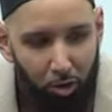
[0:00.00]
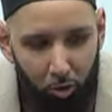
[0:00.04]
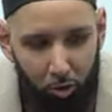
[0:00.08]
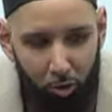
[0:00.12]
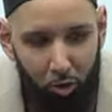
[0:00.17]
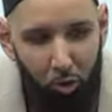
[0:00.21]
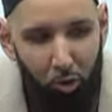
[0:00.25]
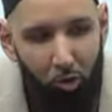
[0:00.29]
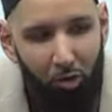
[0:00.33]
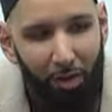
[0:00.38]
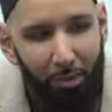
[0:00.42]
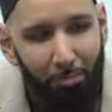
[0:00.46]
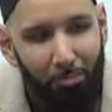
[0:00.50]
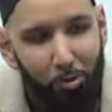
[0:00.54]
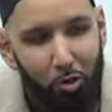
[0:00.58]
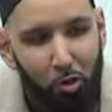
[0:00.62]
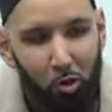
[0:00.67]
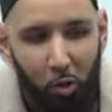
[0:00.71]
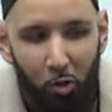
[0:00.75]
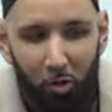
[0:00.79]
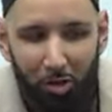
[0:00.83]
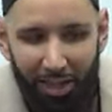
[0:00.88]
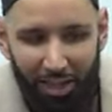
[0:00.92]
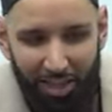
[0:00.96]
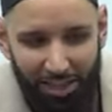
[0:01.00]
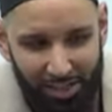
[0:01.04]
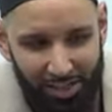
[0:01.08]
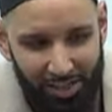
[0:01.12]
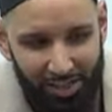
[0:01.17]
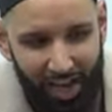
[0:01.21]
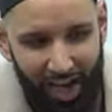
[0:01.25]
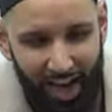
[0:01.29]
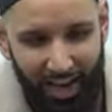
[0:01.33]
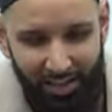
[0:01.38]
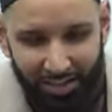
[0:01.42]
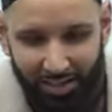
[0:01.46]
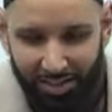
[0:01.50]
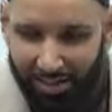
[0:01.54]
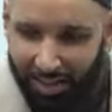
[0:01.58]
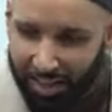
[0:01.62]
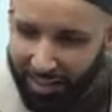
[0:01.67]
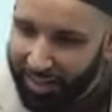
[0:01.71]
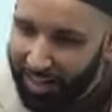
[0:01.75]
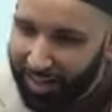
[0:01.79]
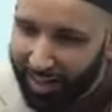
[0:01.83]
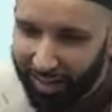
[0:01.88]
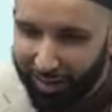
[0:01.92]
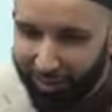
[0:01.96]
You do them to the extent
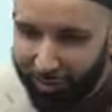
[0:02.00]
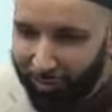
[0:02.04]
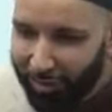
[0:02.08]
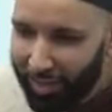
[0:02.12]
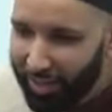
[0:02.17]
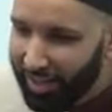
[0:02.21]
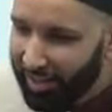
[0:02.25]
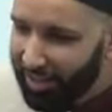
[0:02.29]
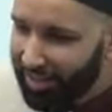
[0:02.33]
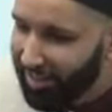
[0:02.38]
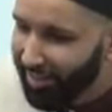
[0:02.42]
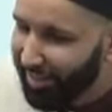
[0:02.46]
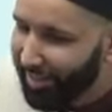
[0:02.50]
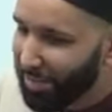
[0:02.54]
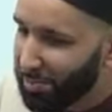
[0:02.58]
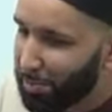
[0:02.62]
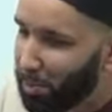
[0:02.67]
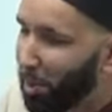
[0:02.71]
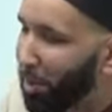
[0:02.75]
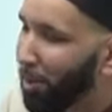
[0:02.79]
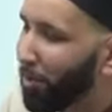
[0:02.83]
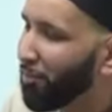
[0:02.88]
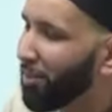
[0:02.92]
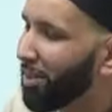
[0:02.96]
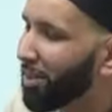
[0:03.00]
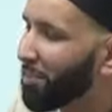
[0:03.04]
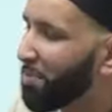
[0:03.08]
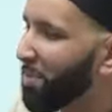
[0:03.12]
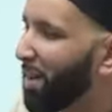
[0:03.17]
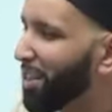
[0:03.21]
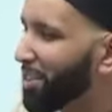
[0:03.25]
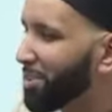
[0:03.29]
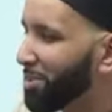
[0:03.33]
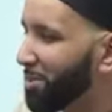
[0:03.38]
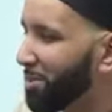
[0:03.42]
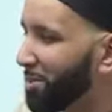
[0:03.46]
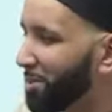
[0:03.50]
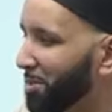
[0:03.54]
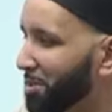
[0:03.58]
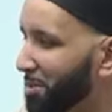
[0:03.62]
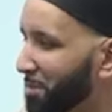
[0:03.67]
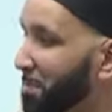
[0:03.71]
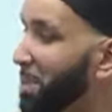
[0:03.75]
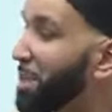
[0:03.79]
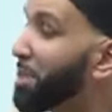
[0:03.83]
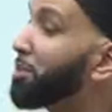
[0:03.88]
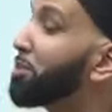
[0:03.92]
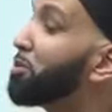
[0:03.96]
that they can fit into this perfect puzzle
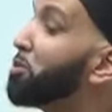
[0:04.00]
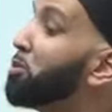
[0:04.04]
to